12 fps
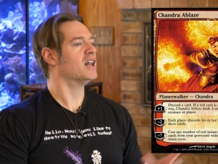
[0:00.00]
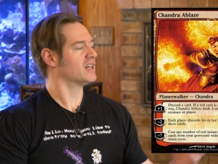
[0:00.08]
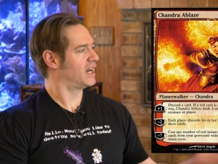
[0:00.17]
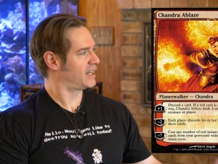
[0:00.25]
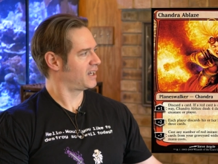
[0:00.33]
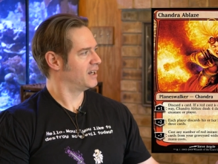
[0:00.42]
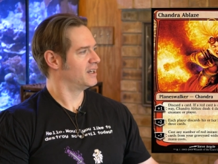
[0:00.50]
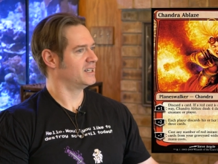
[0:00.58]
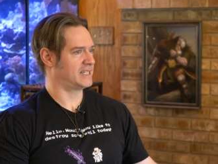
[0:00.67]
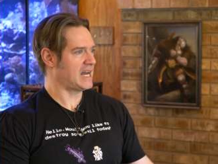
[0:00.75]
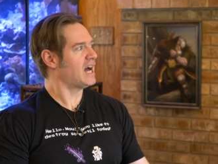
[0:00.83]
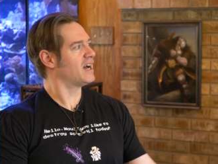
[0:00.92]
like,
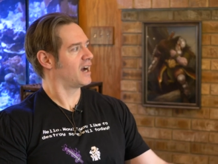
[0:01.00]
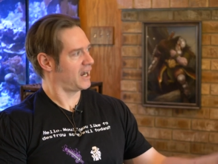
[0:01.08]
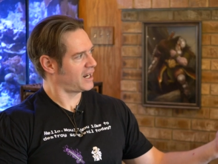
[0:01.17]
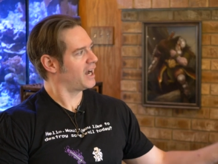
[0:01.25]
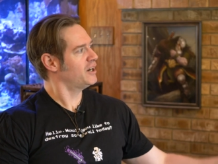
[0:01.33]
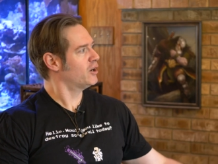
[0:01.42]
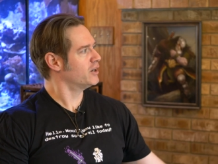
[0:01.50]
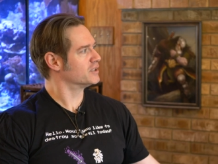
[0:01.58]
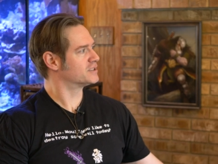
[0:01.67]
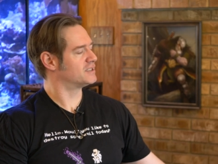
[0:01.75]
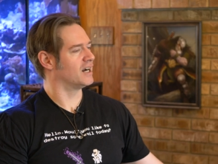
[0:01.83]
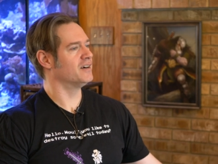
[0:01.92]
yeah, I, I know your
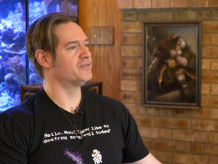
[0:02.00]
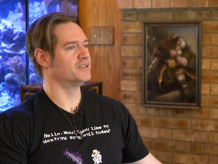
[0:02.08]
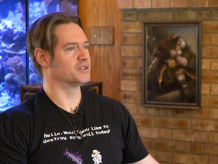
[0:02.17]
stuff.